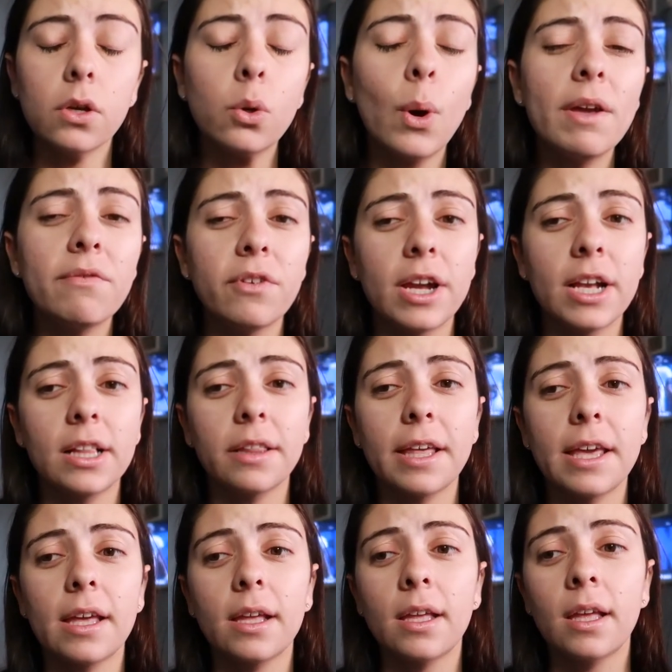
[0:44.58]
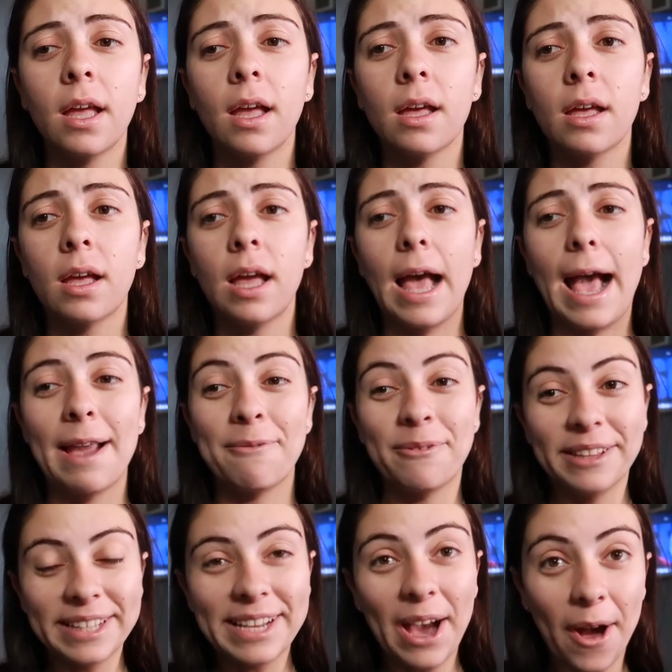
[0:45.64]
Quite frankly, I
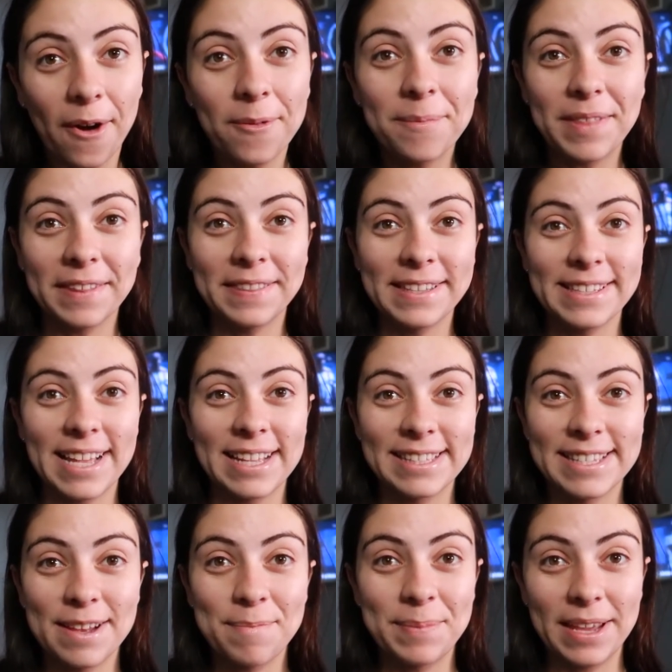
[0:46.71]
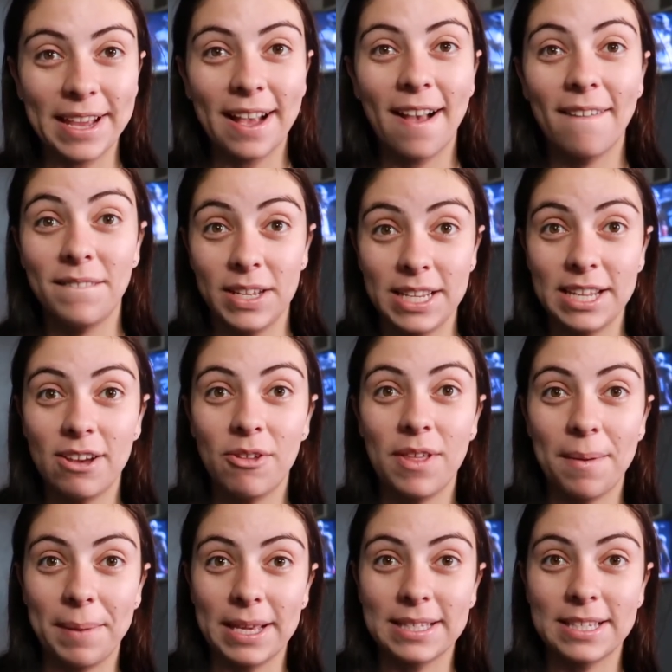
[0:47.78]
really hope that this ends up being a video
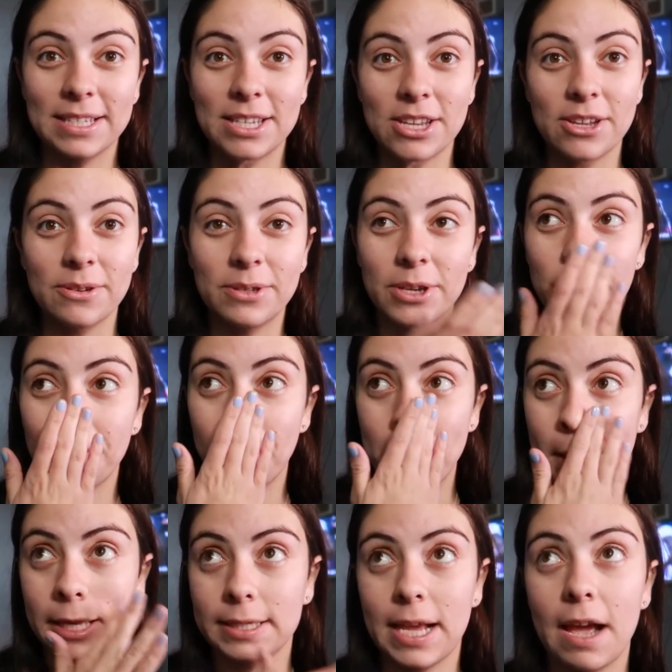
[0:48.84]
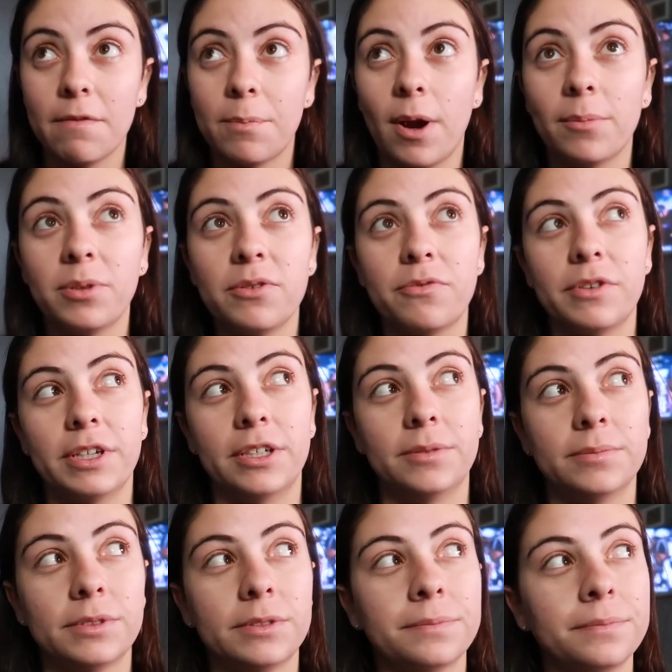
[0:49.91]
that makes it to YouTube, because I probably
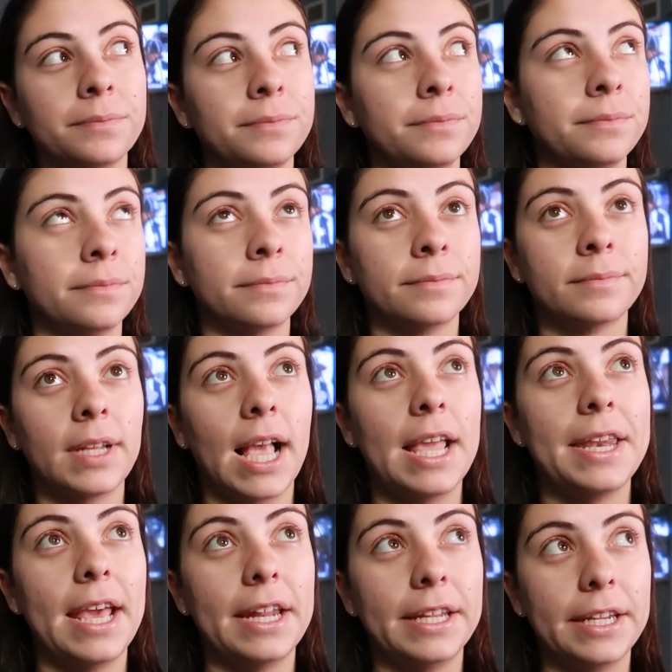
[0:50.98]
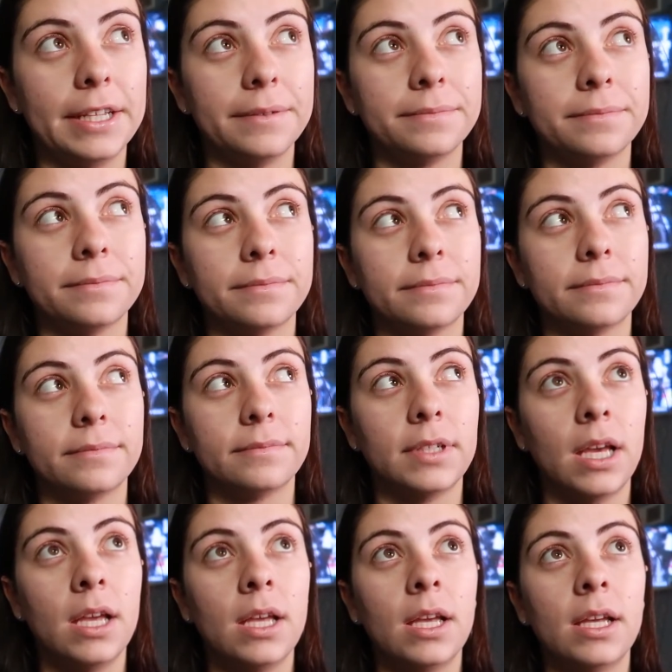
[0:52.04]
filmed and edited
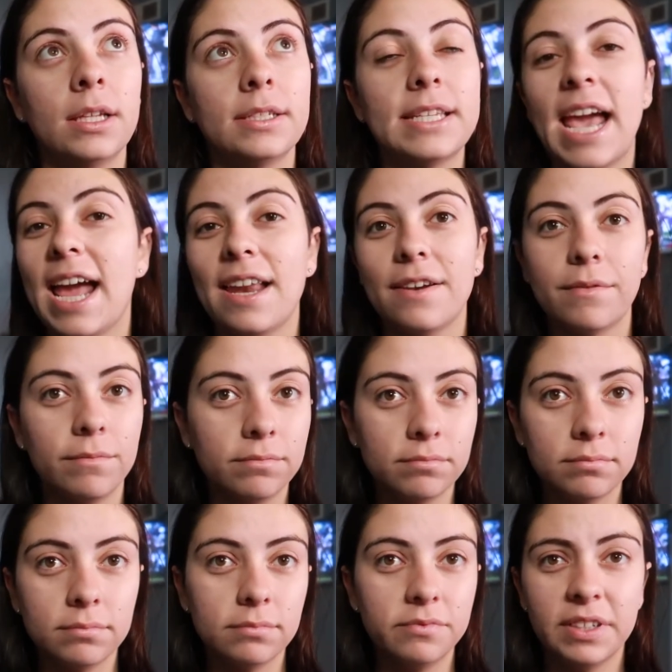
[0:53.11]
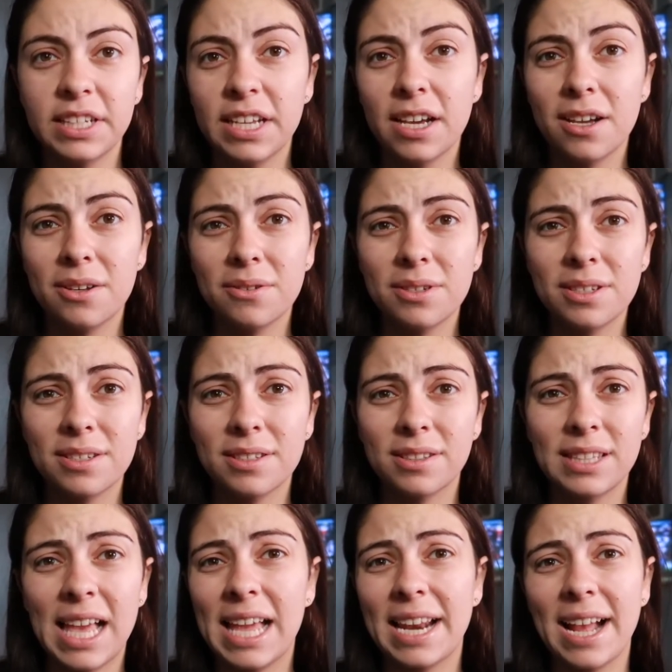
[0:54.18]
10 videos
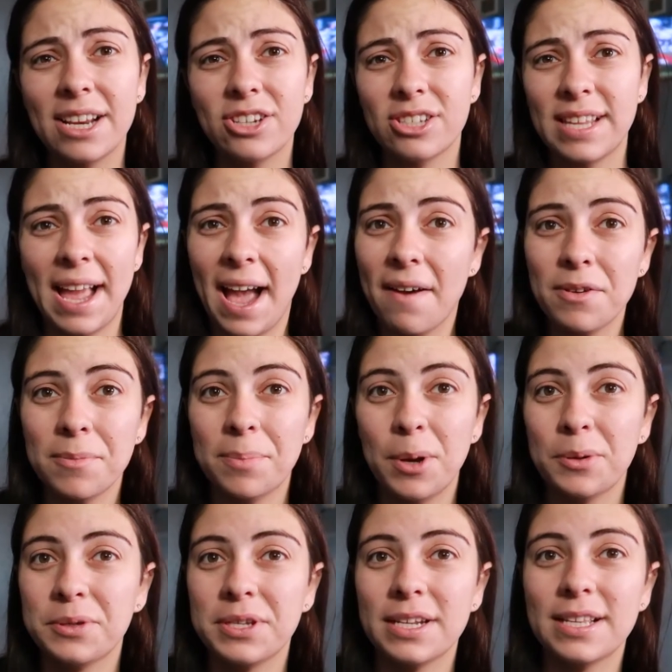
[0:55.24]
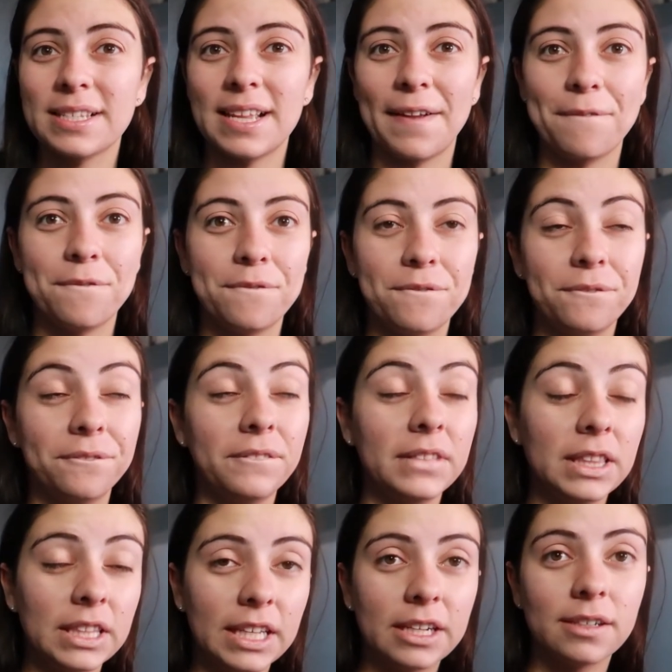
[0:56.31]
that I just haven't posted because I
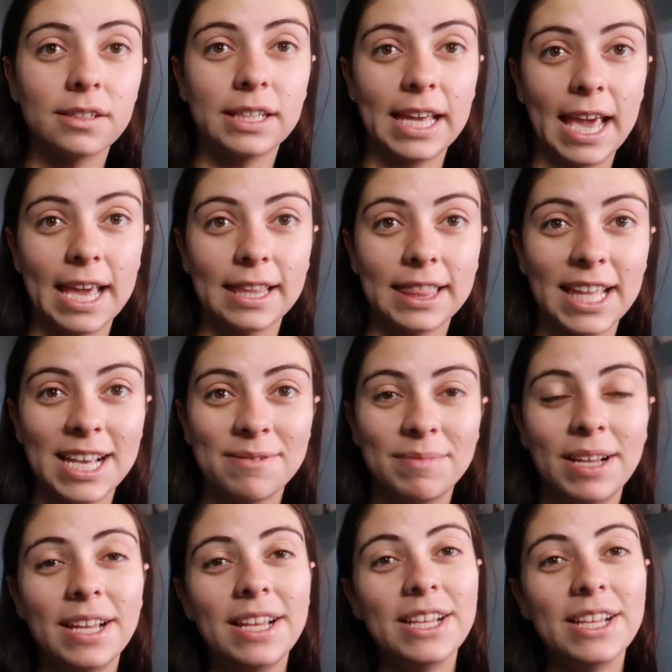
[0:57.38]
literally hate them.